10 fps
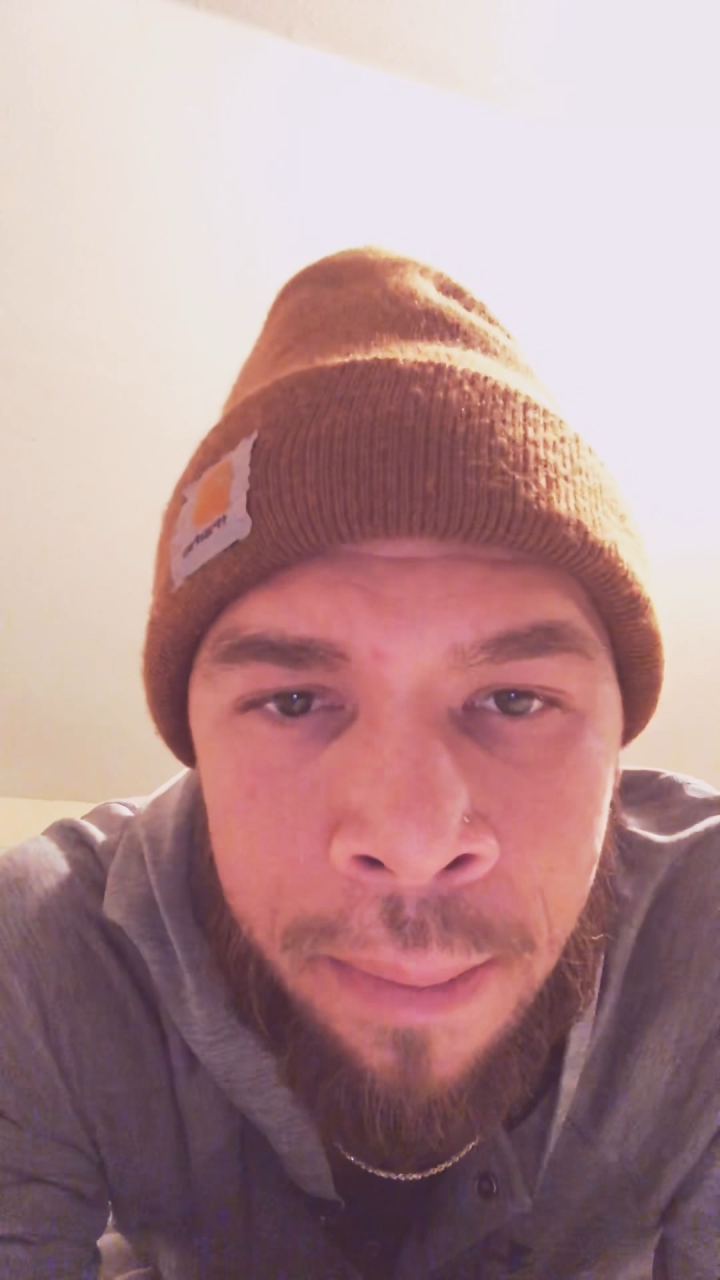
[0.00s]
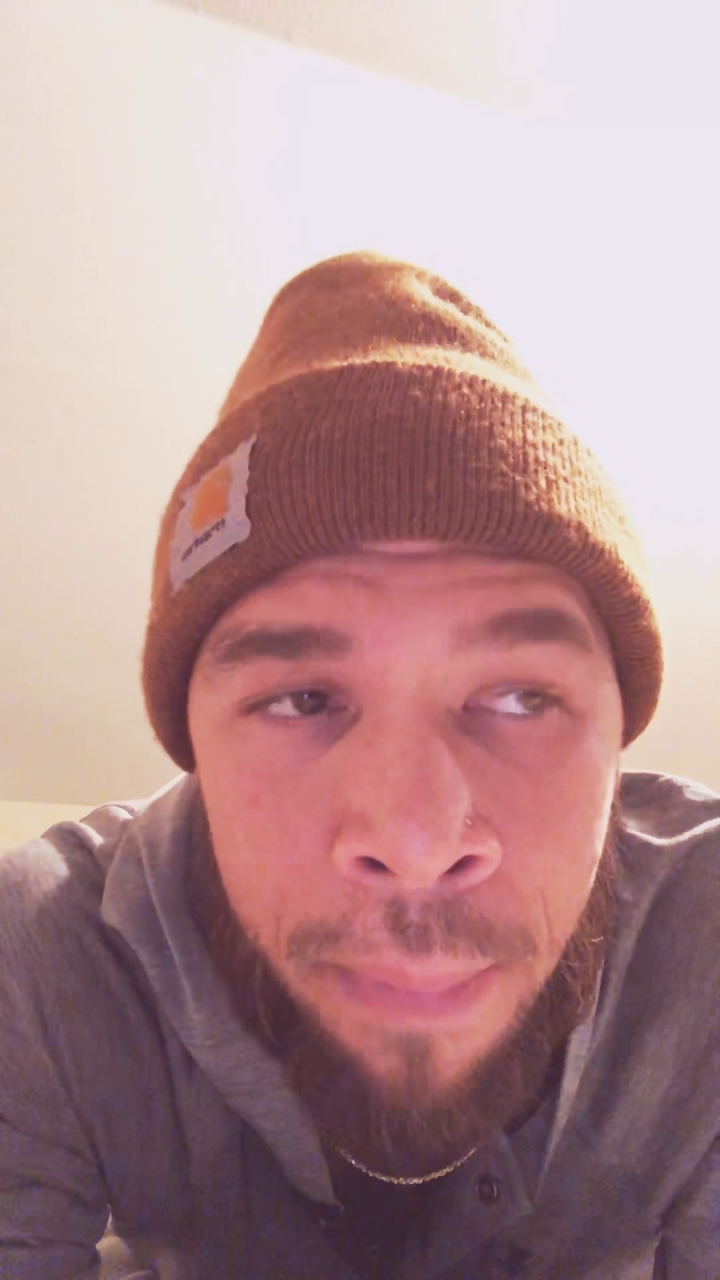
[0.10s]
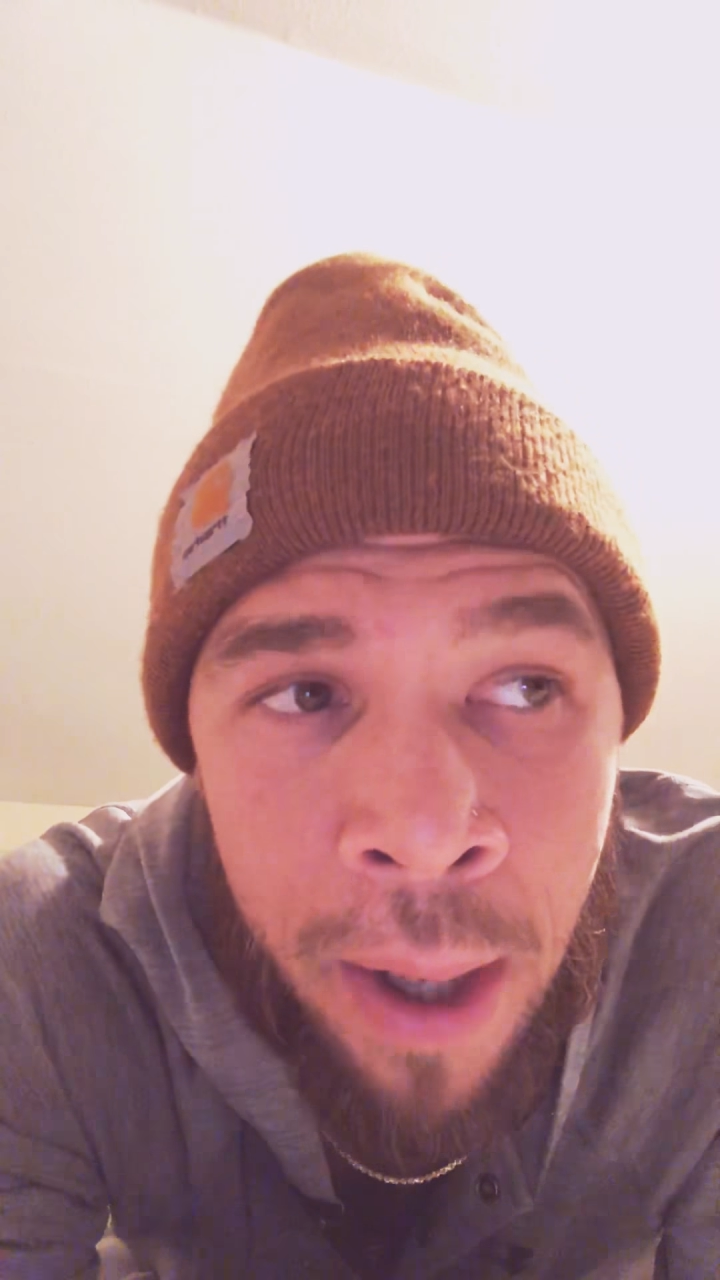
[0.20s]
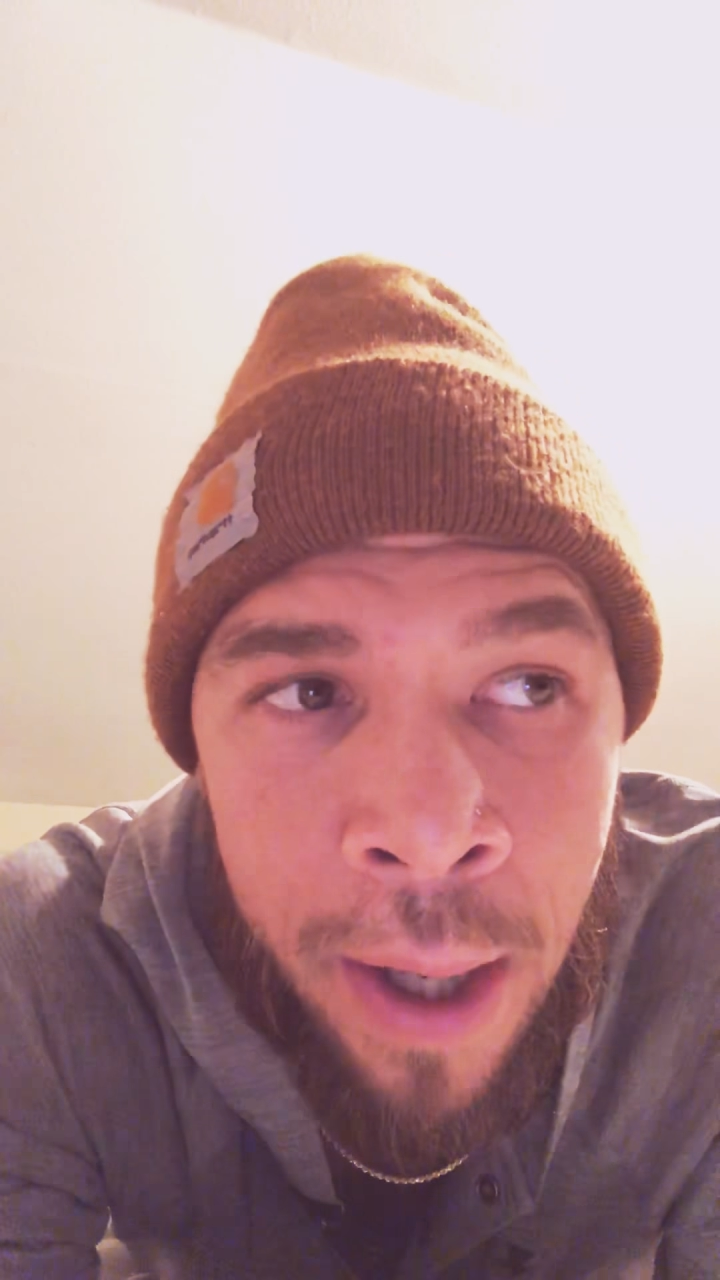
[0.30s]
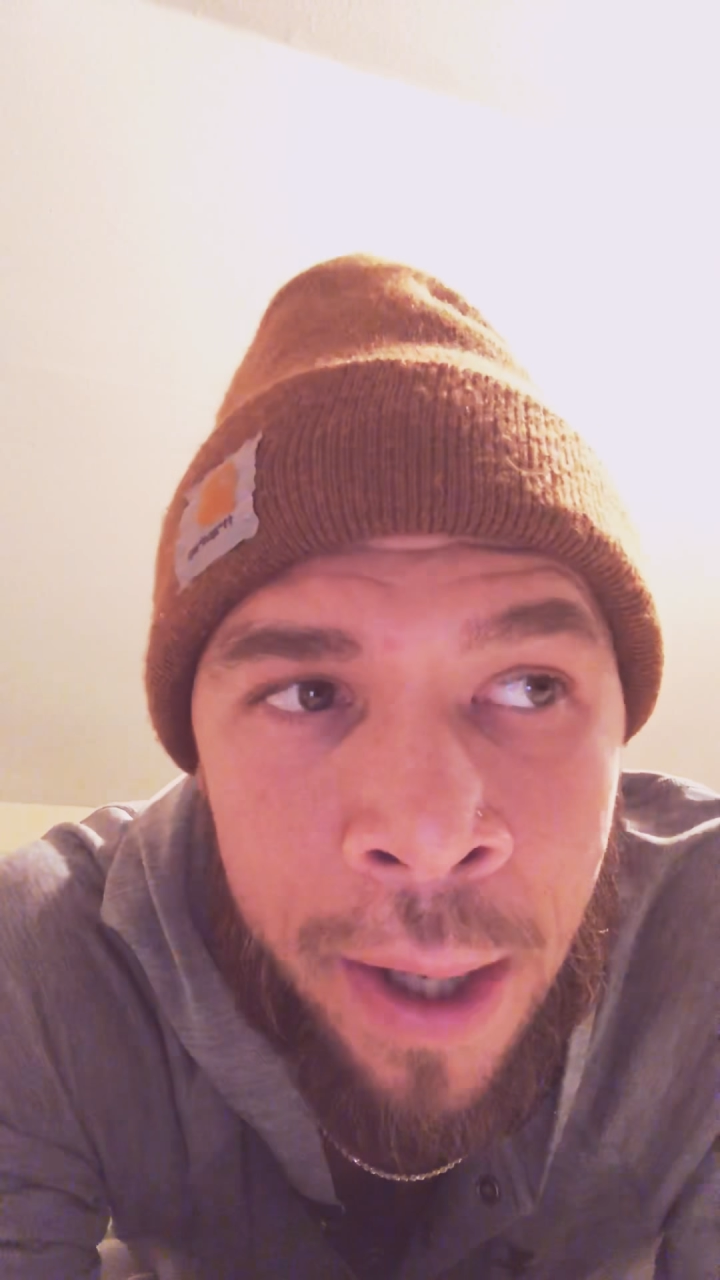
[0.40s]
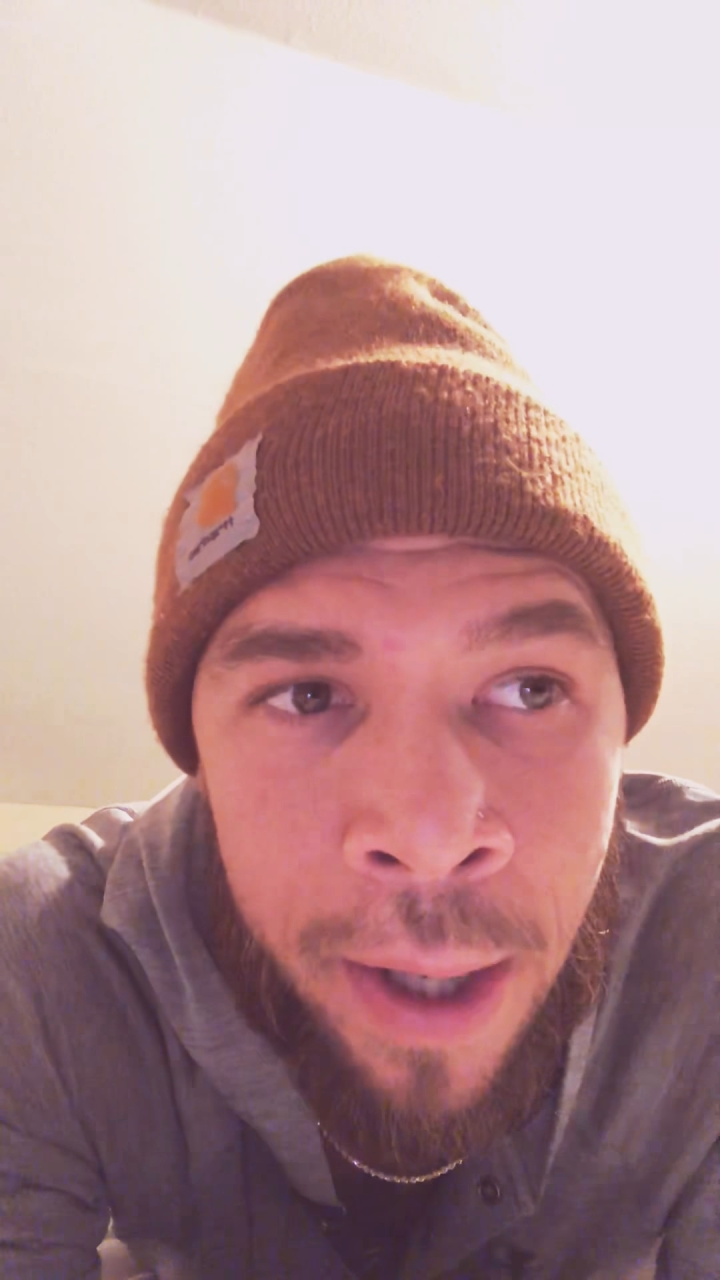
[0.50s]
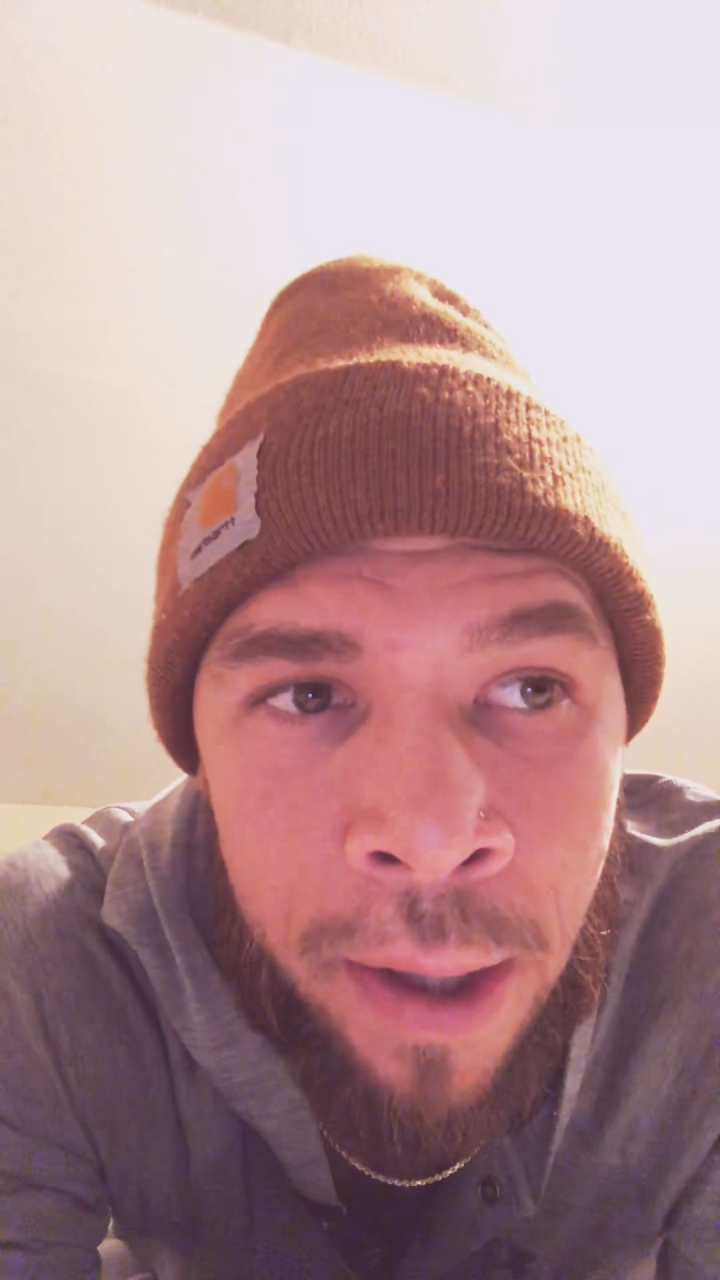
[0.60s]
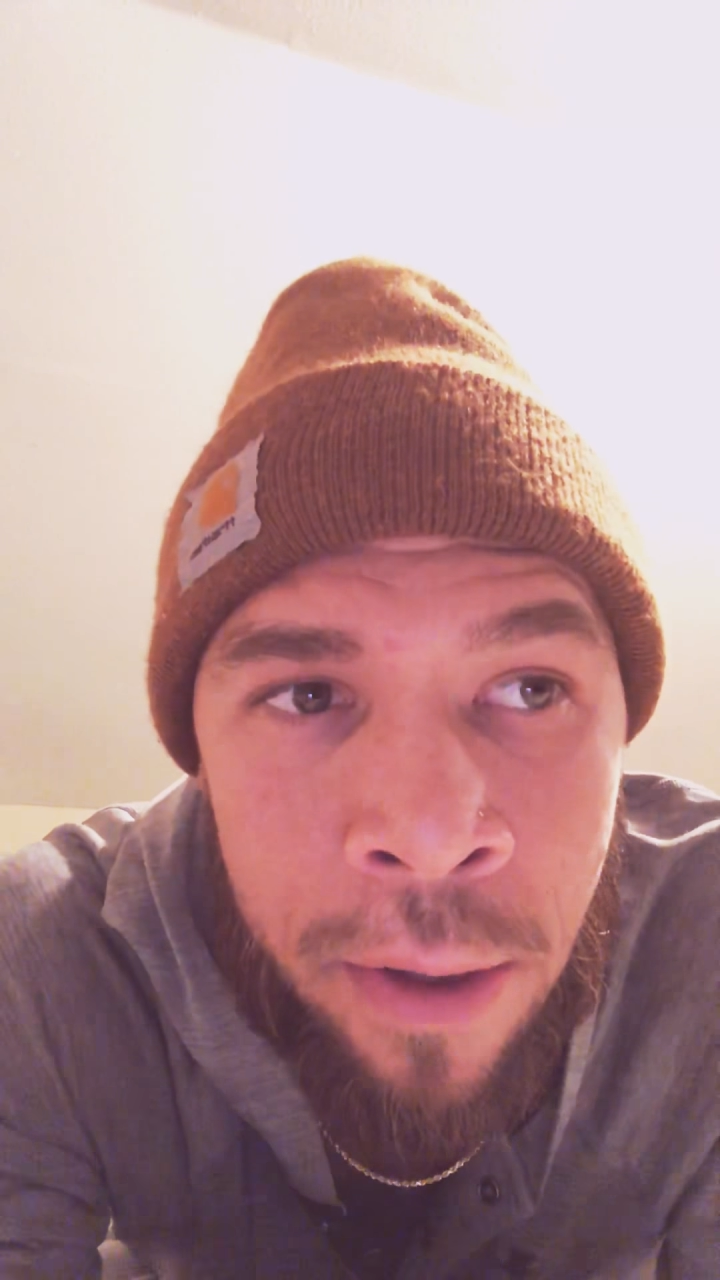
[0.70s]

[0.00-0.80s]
my